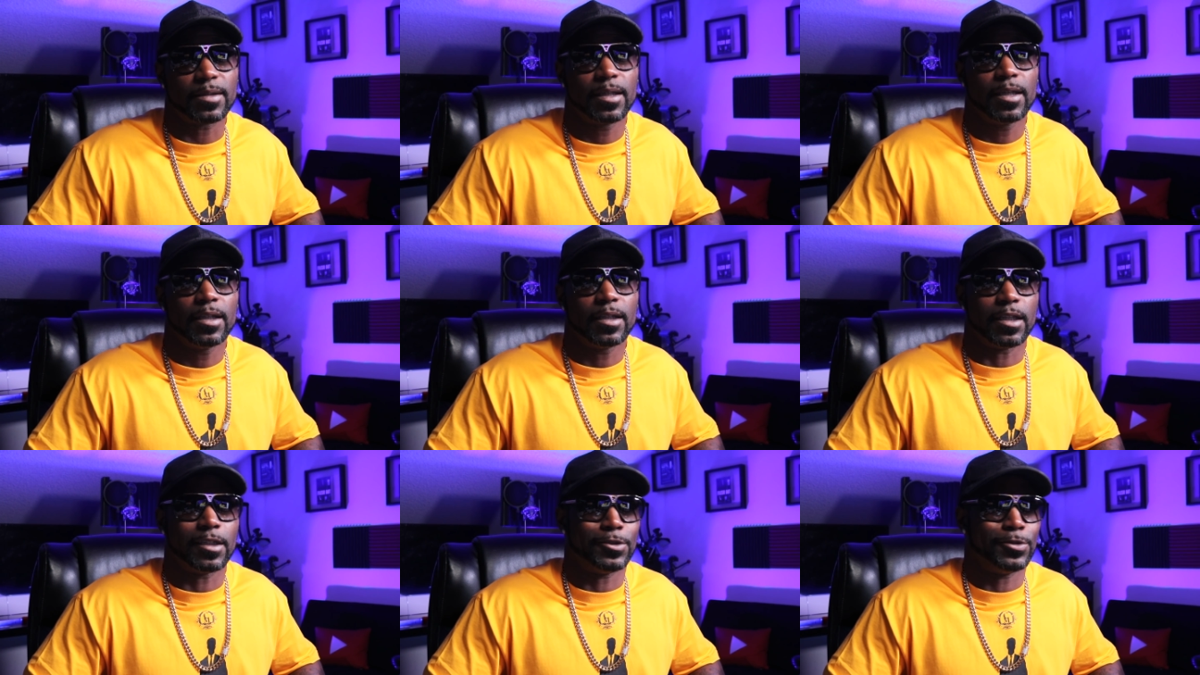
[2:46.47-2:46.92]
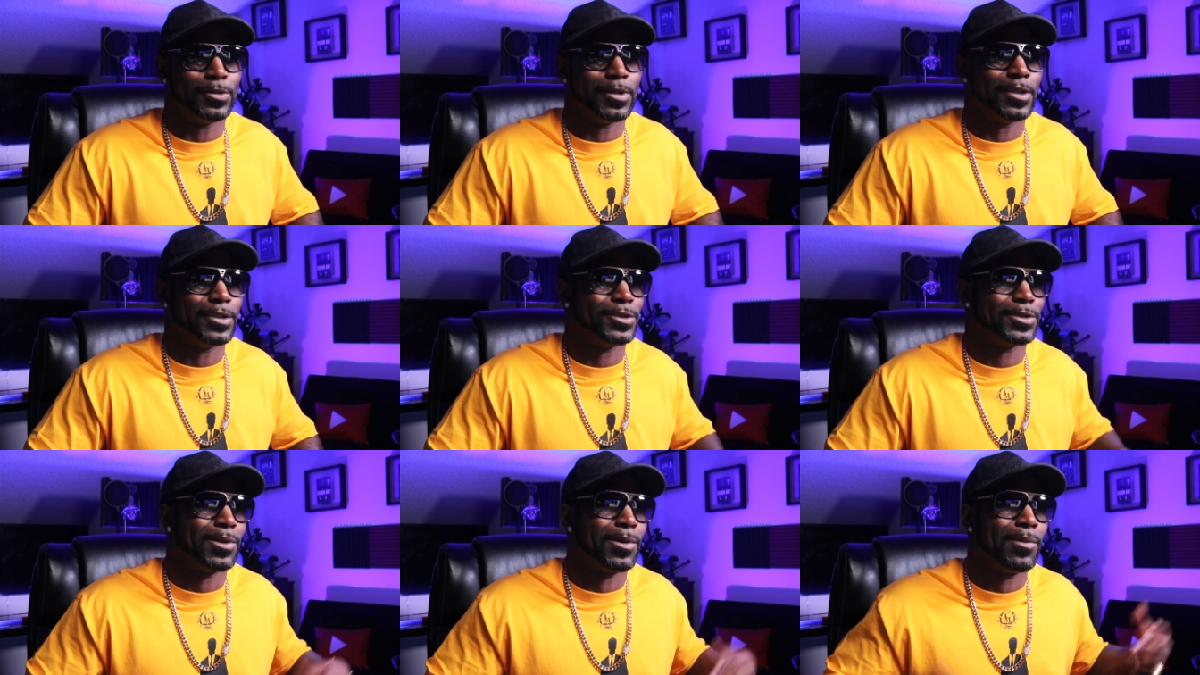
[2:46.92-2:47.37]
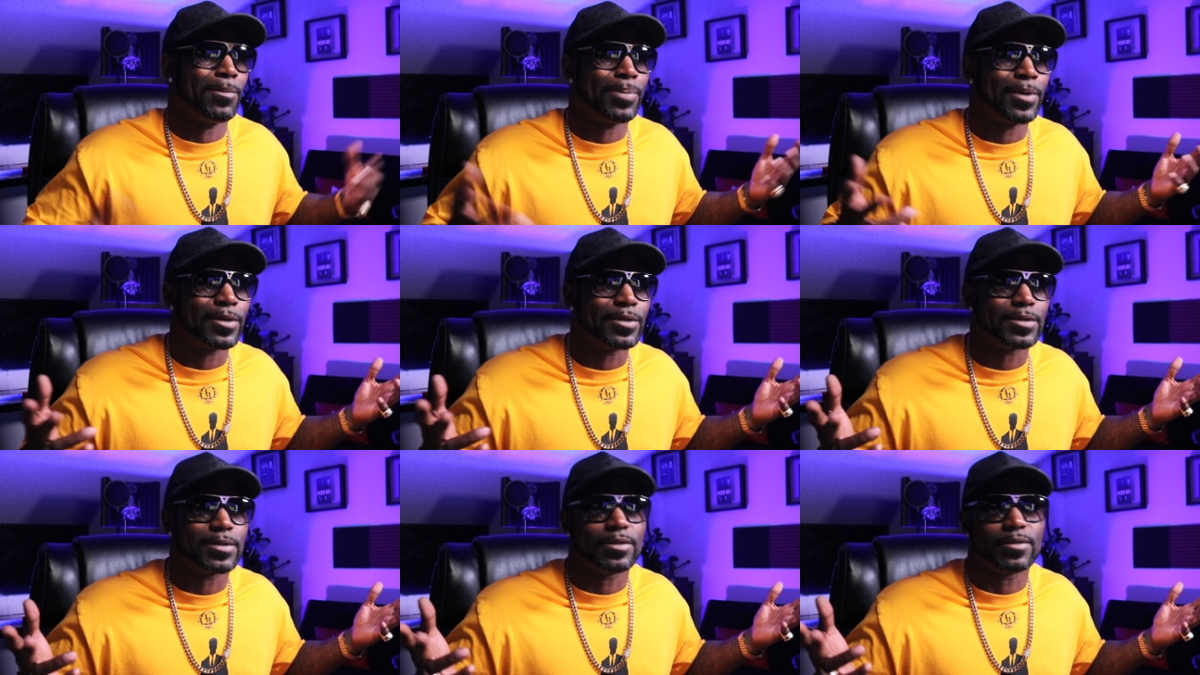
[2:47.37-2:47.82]
that you get your own
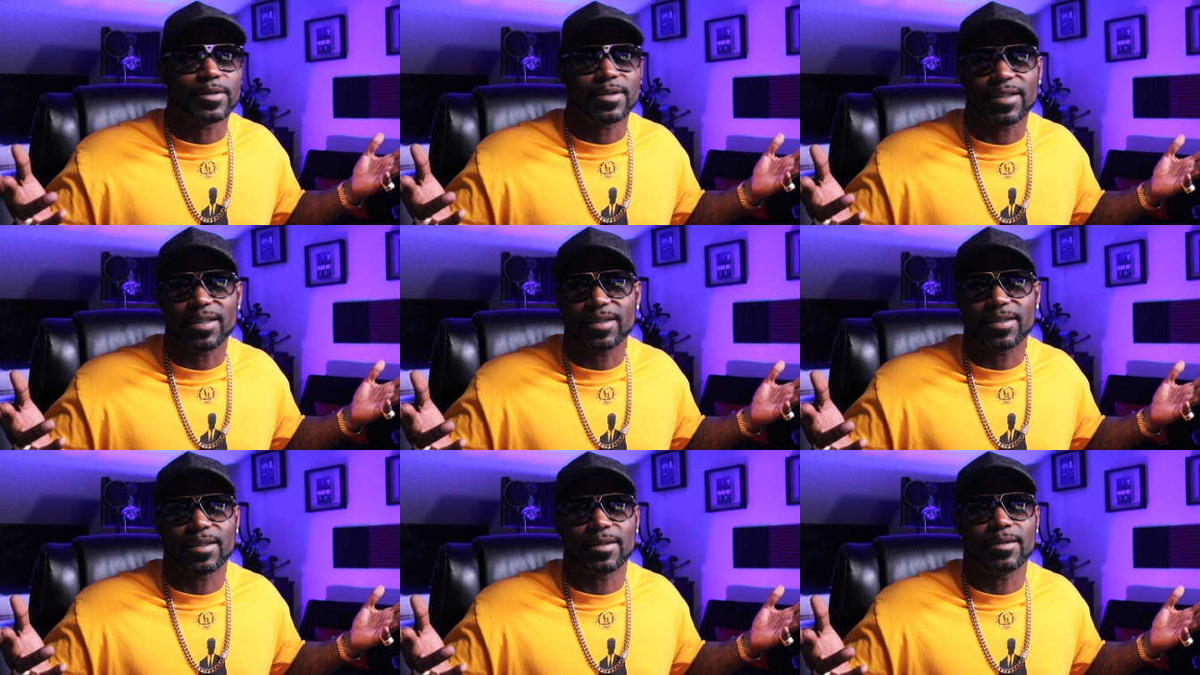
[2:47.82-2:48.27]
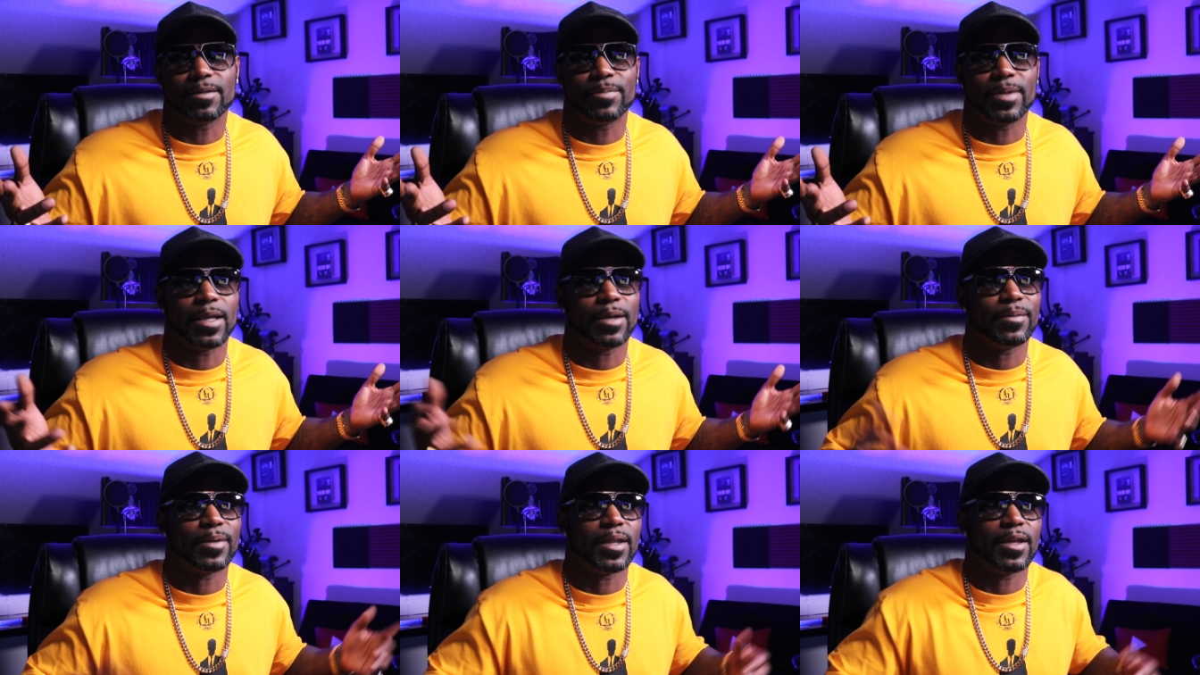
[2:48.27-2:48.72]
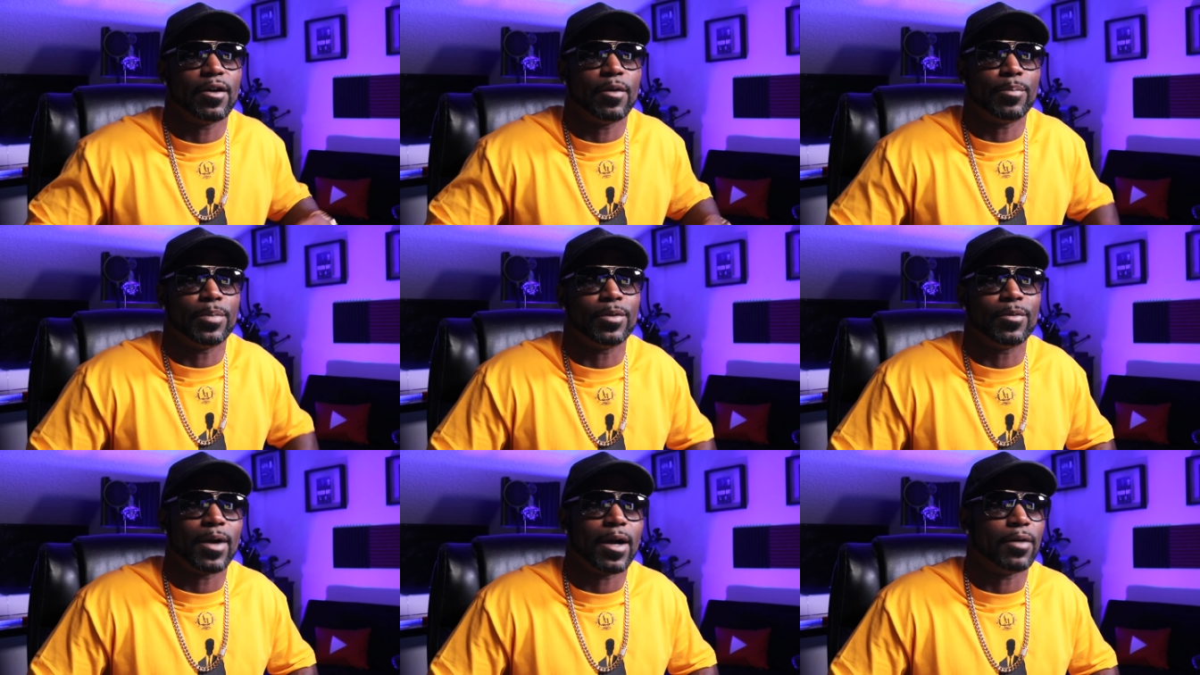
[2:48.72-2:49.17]
personal assistant to be able to help
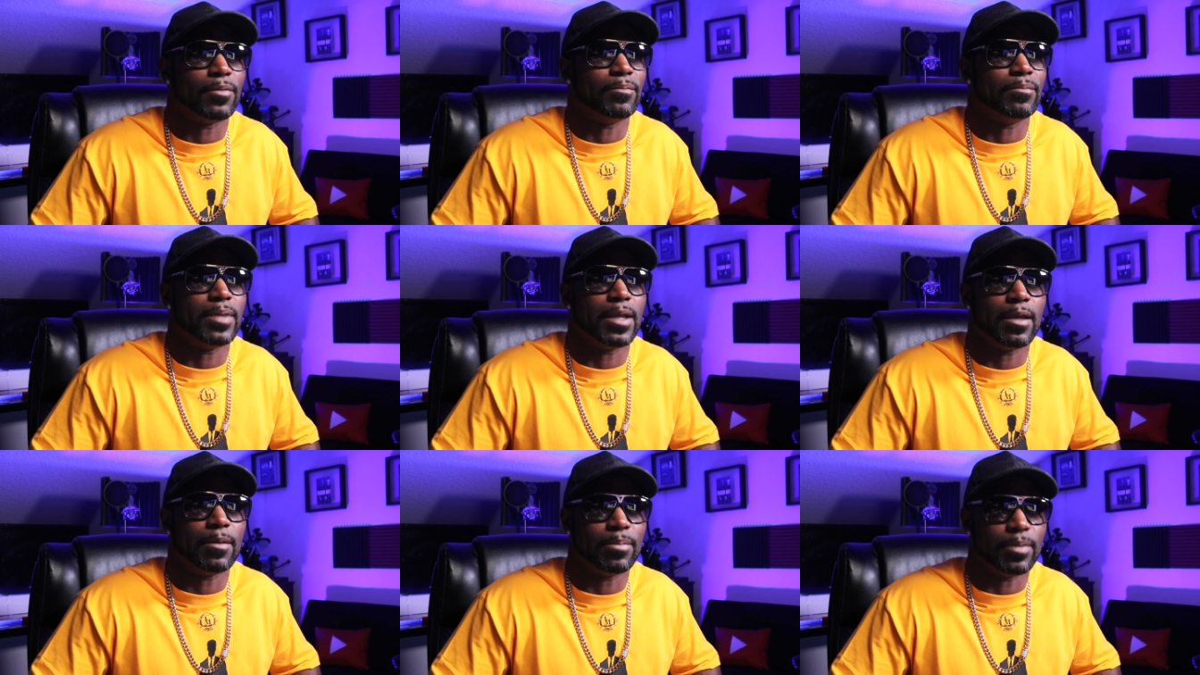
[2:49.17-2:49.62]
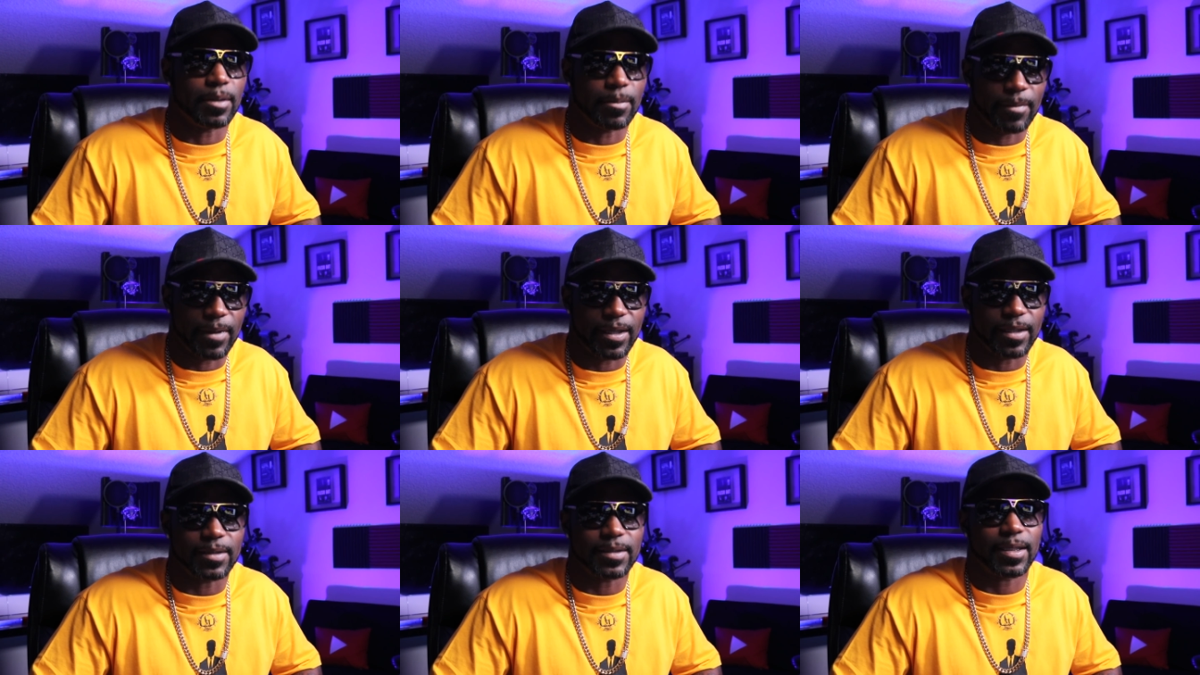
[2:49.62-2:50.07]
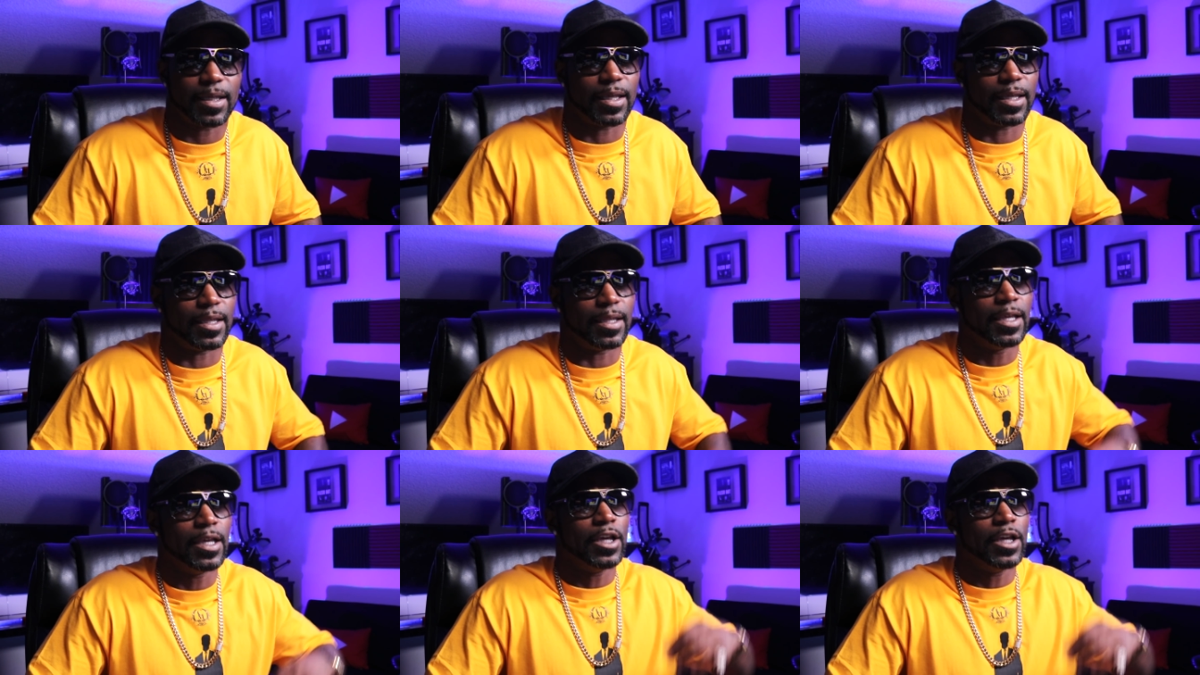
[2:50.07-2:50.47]
you out and be able to maintain